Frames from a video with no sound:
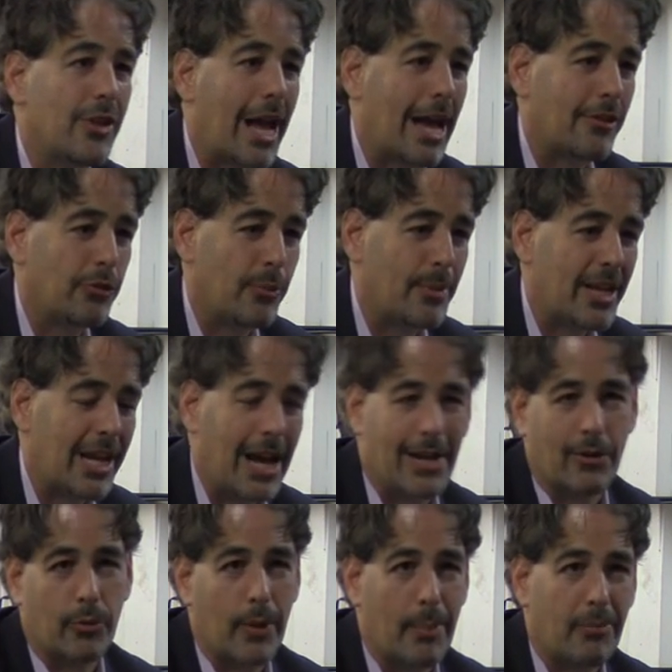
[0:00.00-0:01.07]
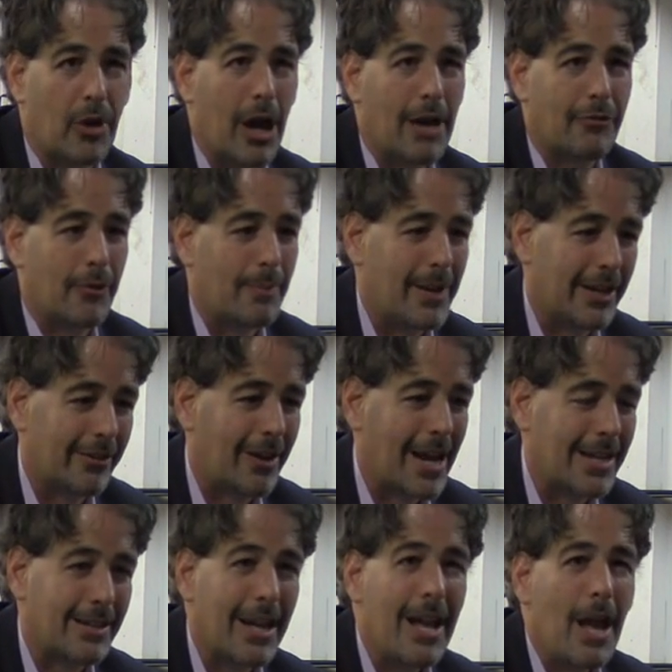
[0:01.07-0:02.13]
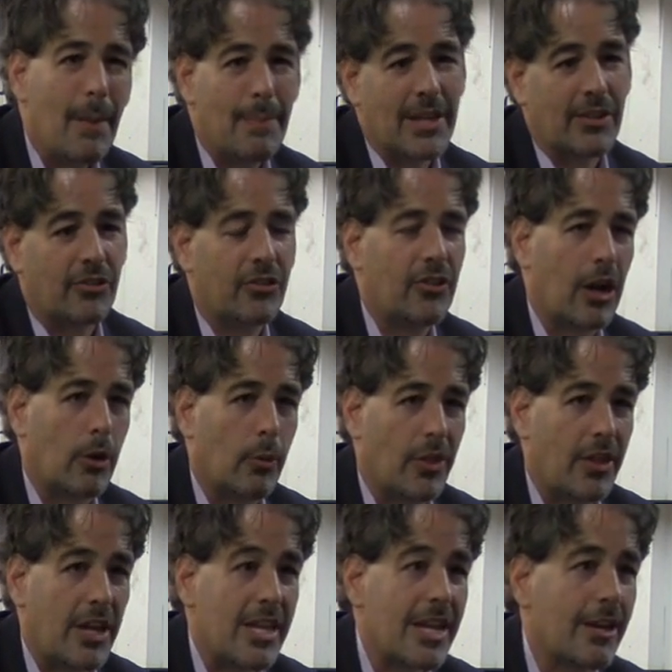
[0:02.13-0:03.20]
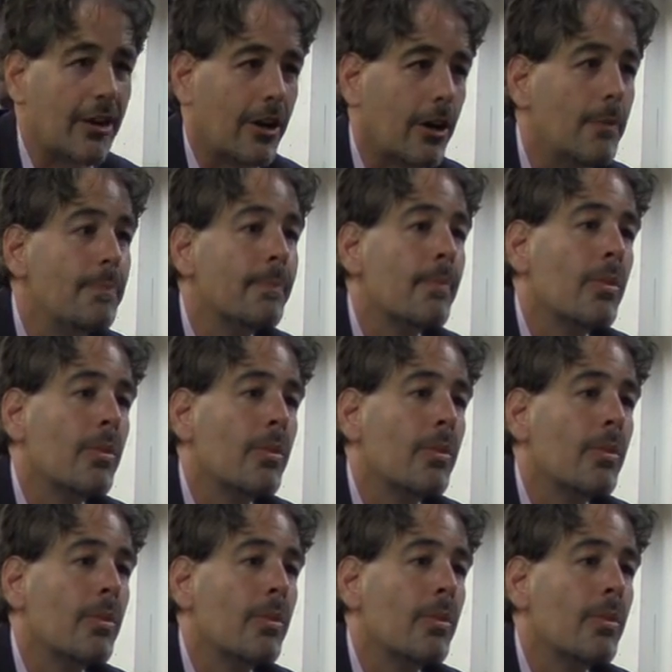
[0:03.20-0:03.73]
You guys would be kind of ripped off a bit, right? Being stuck with a year.